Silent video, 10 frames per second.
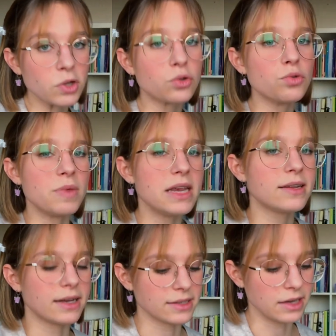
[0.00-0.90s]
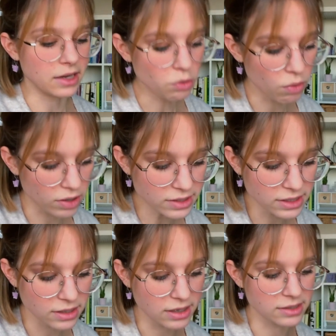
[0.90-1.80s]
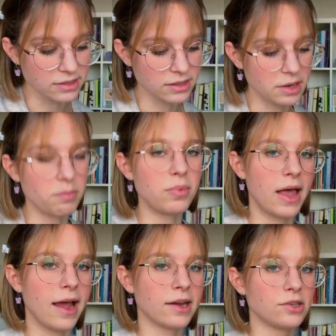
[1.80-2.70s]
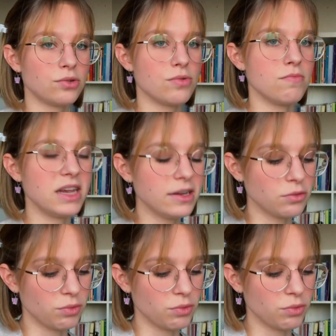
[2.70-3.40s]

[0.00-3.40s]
to meet as equals is implying to meet